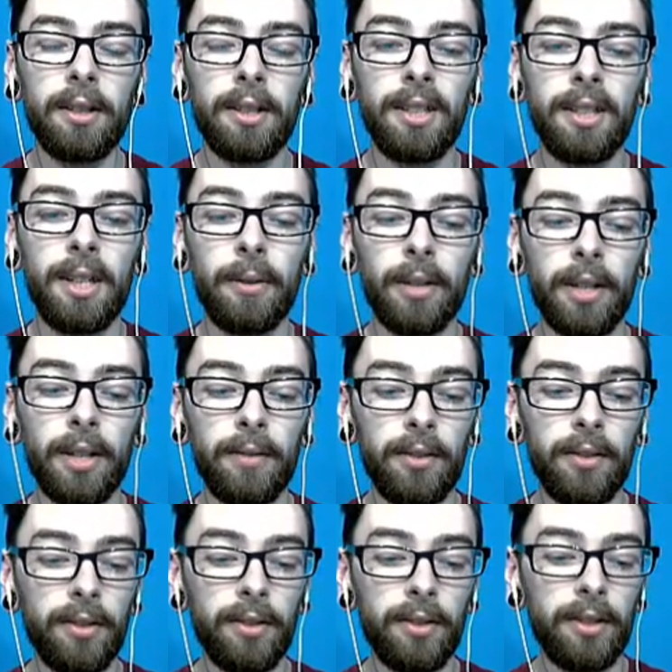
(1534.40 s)
Now we got to
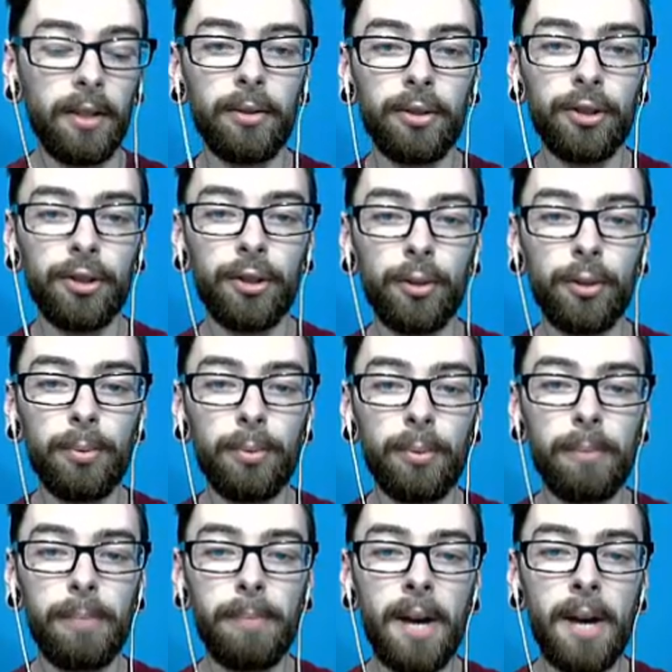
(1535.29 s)
use another super
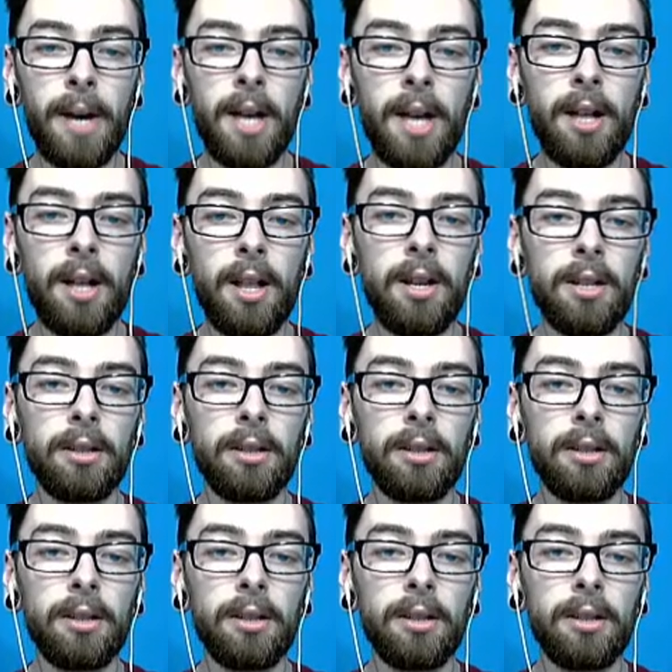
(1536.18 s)
repel.